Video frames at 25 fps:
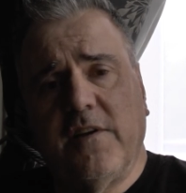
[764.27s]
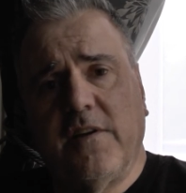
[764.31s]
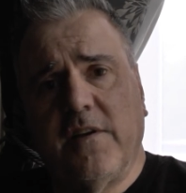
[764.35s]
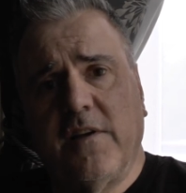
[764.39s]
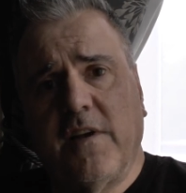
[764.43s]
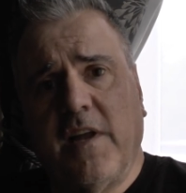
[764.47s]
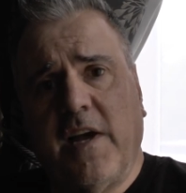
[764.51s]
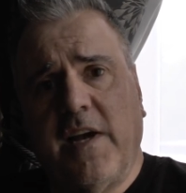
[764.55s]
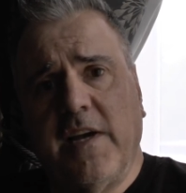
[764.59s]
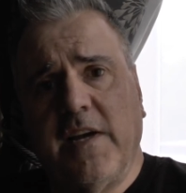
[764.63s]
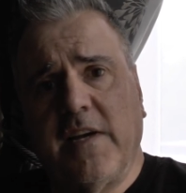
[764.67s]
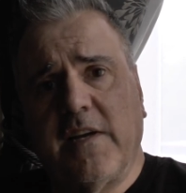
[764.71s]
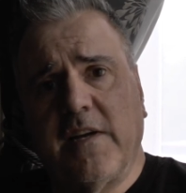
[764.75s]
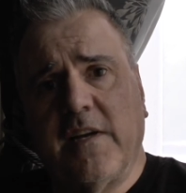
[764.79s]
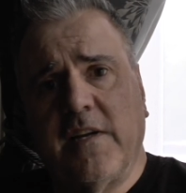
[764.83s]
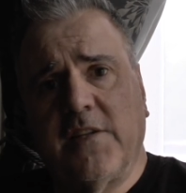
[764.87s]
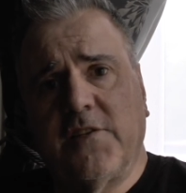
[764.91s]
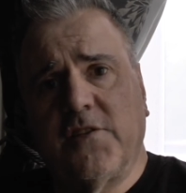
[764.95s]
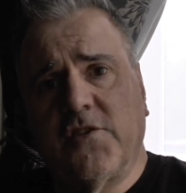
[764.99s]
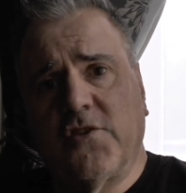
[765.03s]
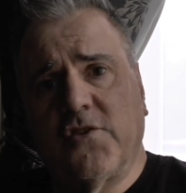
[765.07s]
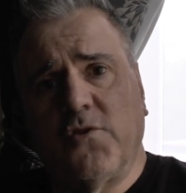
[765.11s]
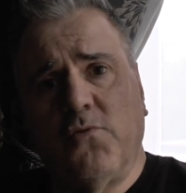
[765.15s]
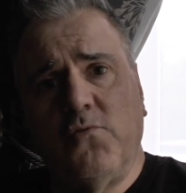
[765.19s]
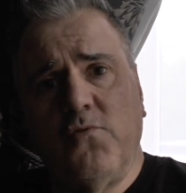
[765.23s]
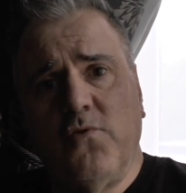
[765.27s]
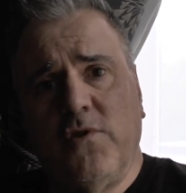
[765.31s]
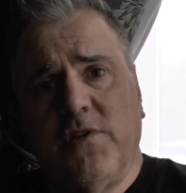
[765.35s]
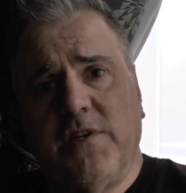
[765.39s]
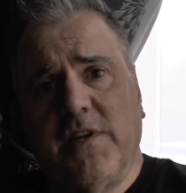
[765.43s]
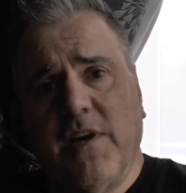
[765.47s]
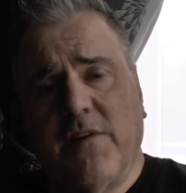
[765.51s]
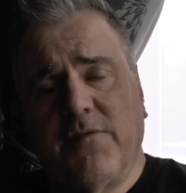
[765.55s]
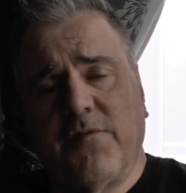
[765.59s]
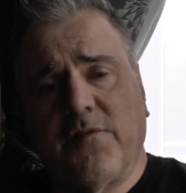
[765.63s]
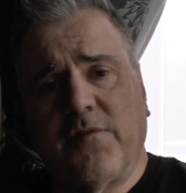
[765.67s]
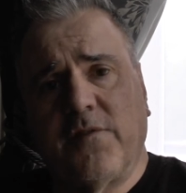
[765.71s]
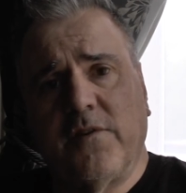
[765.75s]
like it's so
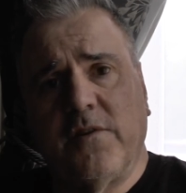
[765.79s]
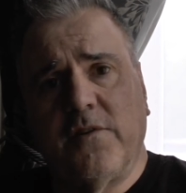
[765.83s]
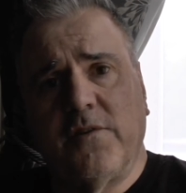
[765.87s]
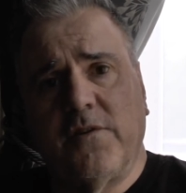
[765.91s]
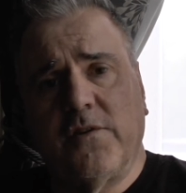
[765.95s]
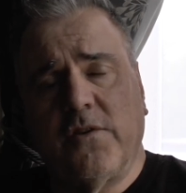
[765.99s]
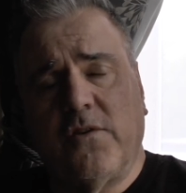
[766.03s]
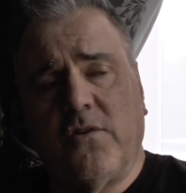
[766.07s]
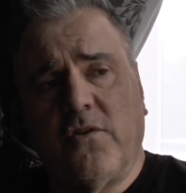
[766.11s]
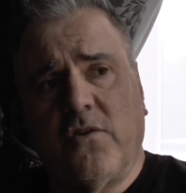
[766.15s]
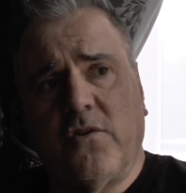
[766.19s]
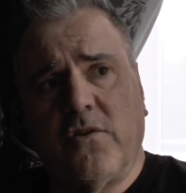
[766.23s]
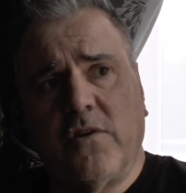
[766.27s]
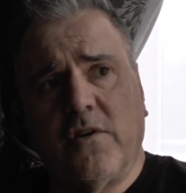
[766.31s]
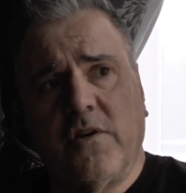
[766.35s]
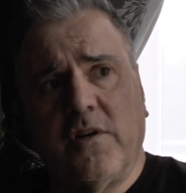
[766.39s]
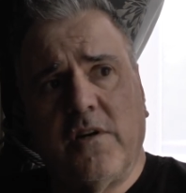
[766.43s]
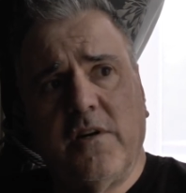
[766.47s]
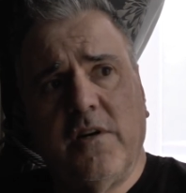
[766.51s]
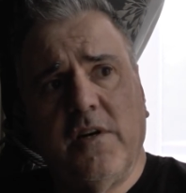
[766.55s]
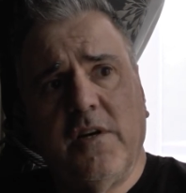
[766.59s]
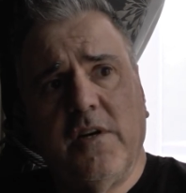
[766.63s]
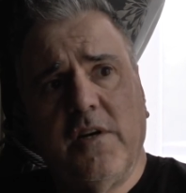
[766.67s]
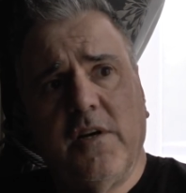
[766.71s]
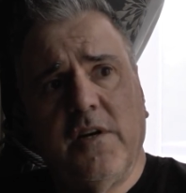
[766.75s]
different or